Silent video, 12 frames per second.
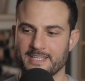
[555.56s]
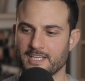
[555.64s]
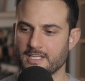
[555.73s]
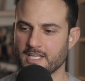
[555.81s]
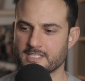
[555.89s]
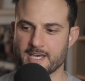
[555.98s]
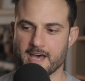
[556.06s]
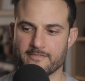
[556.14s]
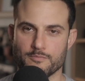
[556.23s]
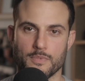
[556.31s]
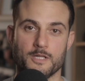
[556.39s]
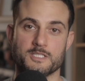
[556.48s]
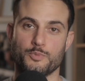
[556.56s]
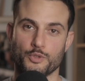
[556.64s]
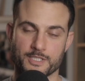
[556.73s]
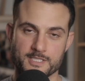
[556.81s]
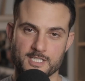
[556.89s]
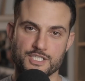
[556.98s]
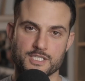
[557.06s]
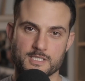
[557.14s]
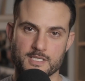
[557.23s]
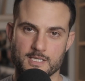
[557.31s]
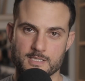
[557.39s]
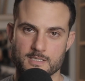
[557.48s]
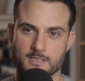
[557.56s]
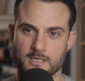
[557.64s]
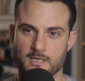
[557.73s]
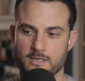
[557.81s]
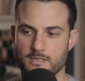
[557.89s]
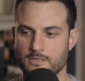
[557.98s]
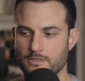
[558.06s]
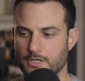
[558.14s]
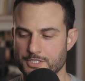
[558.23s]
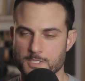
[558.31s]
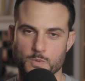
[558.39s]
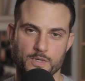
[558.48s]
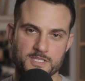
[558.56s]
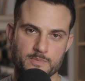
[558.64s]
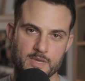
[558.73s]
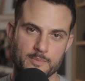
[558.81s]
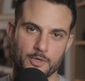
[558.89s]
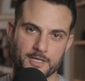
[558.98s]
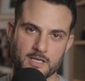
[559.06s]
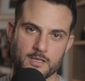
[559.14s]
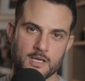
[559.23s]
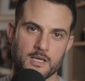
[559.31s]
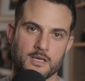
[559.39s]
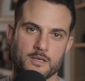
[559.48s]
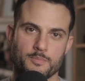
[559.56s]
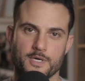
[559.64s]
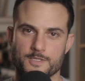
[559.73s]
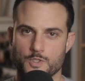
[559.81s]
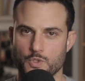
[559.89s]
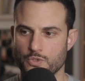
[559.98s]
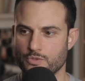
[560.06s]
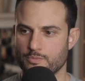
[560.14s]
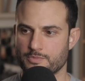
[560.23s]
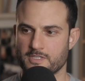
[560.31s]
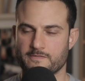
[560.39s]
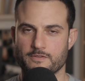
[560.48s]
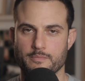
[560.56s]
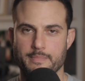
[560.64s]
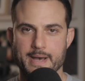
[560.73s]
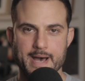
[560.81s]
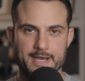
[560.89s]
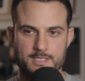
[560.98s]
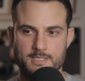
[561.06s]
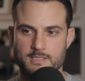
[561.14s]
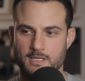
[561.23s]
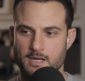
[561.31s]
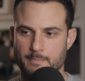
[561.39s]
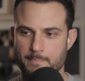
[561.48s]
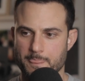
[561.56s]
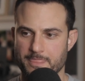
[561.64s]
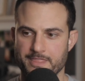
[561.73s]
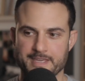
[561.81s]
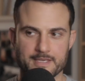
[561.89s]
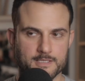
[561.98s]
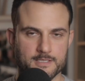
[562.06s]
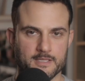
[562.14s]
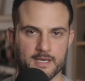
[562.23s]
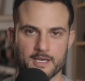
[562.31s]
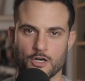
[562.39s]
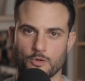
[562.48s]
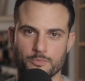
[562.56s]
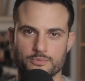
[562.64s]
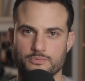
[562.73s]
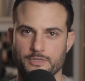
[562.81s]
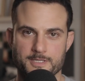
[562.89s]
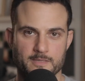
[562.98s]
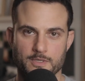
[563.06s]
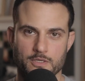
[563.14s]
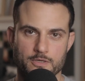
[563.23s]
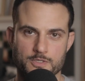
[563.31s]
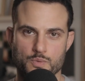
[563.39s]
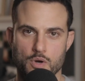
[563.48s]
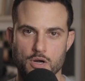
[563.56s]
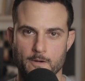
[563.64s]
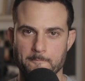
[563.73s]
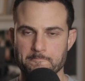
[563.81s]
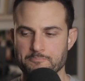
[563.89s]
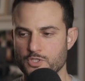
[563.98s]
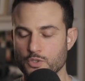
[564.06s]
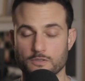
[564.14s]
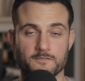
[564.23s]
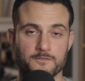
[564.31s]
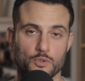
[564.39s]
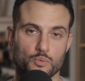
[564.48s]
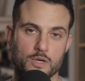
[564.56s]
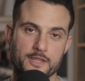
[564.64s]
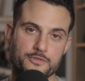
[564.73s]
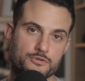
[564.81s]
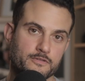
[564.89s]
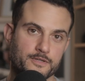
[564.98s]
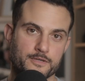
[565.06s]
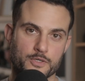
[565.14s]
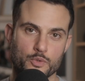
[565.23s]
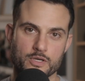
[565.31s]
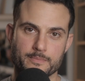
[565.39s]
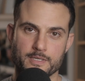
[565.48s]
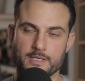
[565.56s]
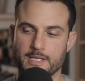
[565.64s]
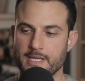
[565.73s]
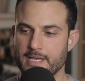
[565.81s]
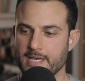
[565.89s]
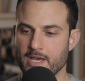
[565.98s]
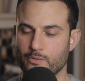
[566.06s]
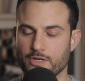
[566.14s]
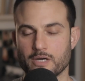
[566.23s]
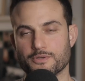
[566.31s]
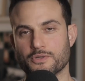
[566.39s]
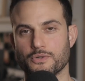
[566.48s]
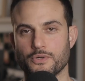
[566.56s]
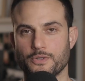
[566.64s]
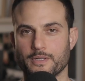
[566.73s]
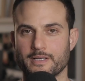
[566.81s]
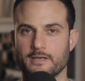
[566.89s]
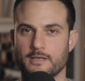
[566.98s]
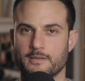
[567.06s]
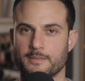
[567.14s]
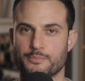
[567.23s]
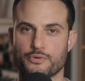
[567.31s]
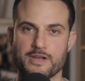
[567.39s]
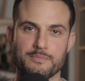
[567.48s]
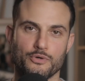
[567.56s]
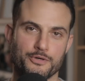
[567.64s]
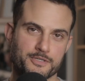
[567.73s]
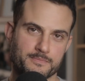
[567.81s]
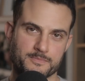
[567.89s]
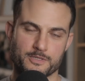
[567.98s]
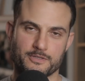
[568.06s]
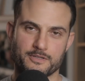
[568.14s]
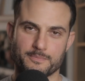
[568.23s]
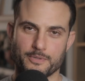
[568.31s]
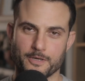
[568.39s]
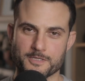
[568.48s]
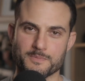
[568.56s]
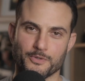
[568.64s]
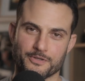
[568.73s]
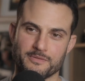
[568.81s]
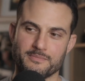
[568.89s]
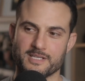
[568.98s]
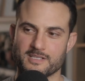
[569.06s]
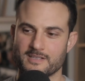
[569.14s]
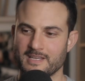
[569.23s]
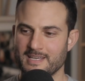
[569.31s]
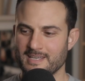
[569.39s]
you need to have multiple contingencies, not just one spare body, but two, different backs, um, things that help when something goes wrong. Do a full run through of your equipment and what I would call a, a pre-mortem. So not a post-mortem, but